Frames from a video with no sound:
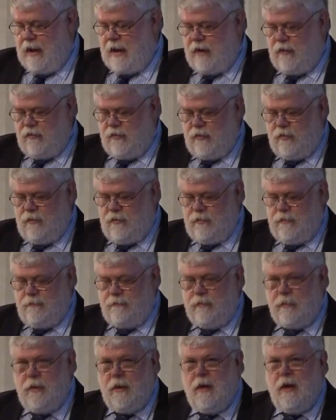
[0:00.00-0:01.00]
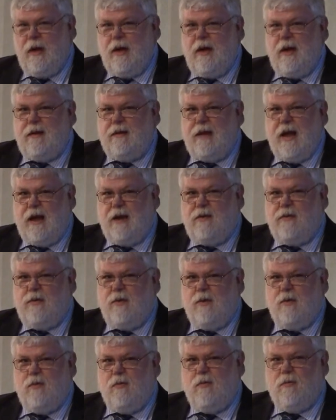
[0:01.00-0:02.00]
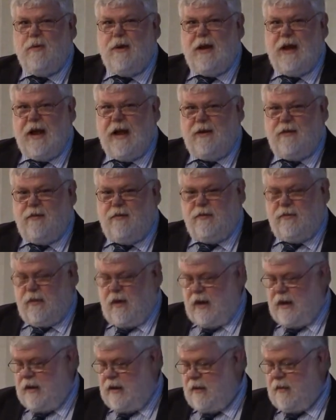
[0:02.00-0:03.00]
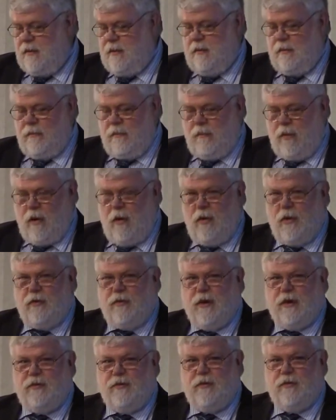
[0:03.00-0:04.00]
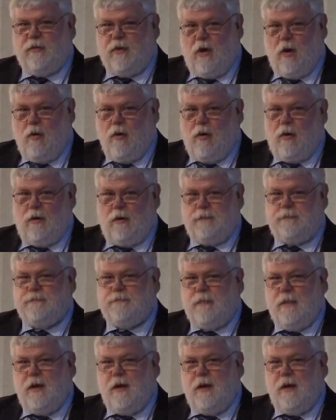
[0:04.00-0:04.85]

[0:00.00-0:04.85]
issues tend to relate to this idea that politics is local.